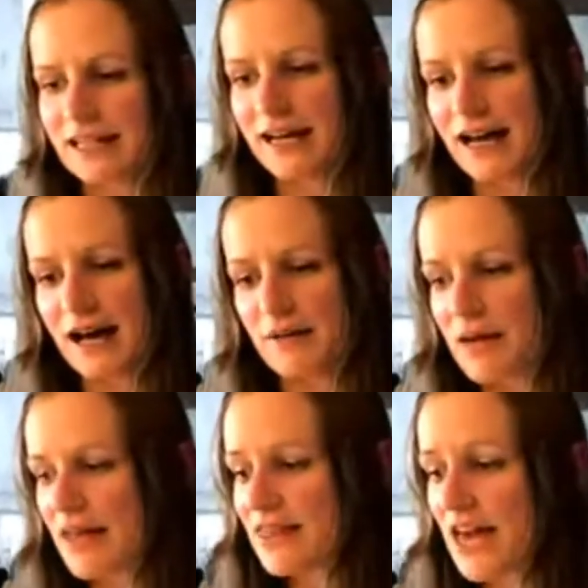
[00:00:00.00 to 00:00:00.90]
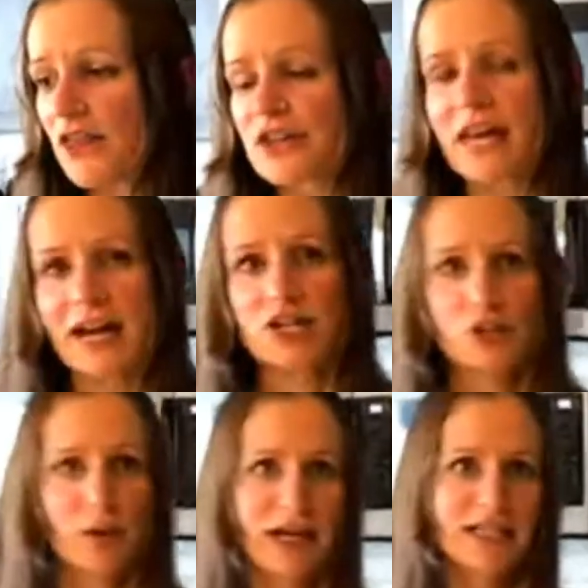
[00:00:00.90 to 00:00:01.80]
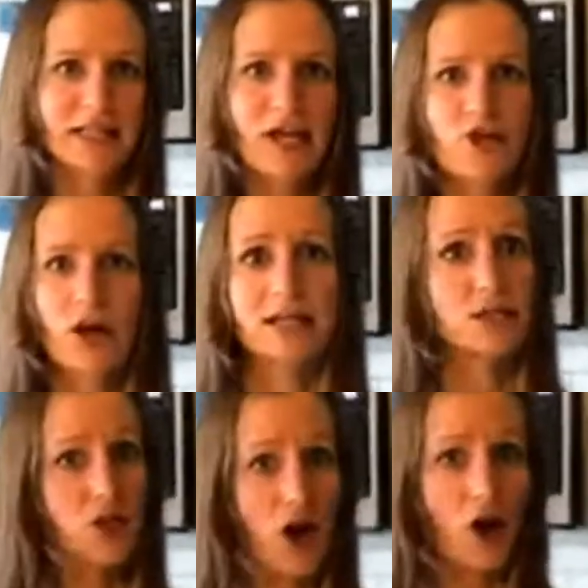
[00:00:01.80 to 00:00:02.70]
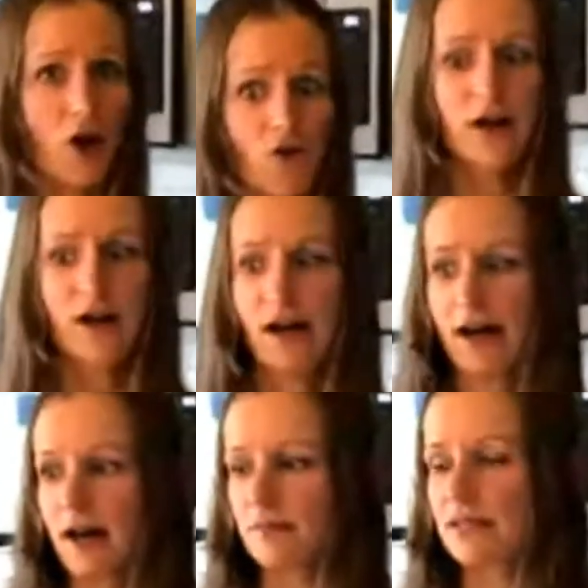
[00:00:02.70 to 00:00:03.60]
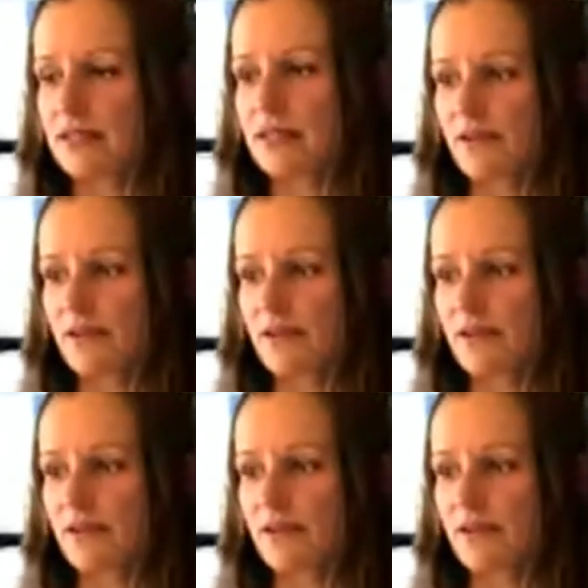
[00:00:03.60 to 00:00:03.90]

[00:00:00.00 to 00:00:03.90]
The other thing I just wanted to let you guys know, since